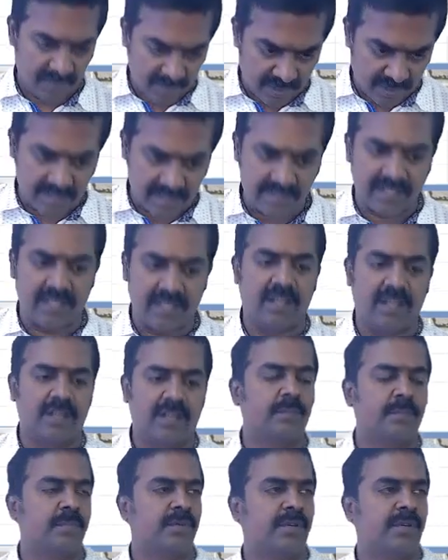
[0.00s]
Consignor.
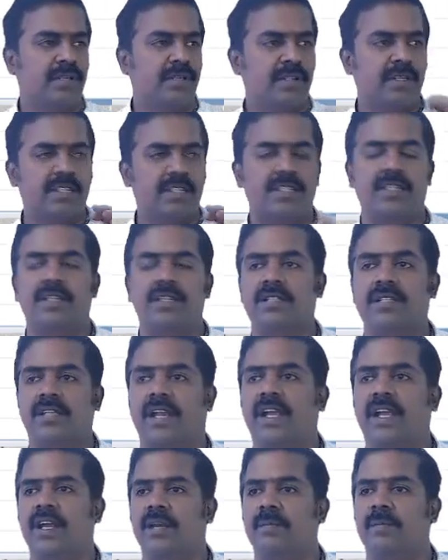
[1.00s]
Risk is
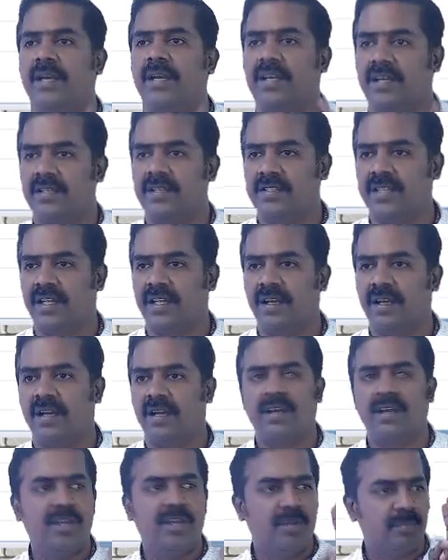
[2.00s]
taken by consignor.
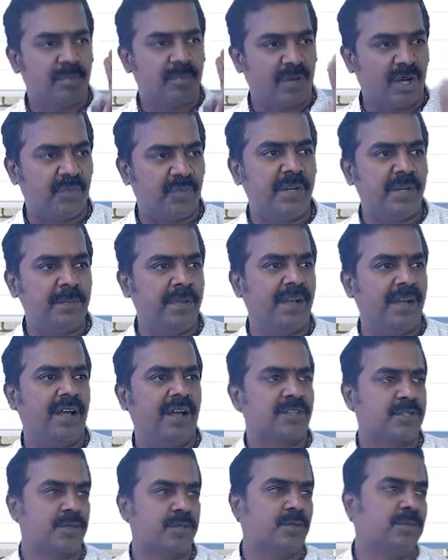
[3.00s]
Profit
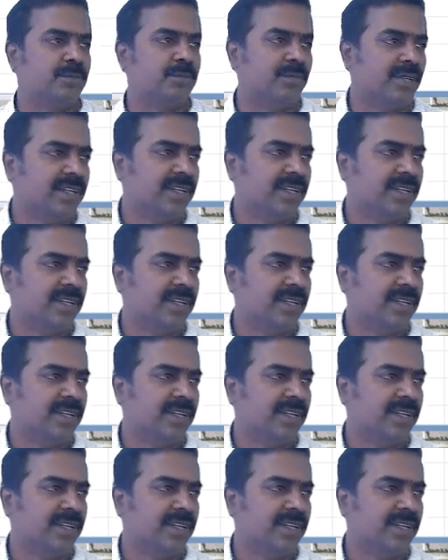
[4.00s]
belongs to whom?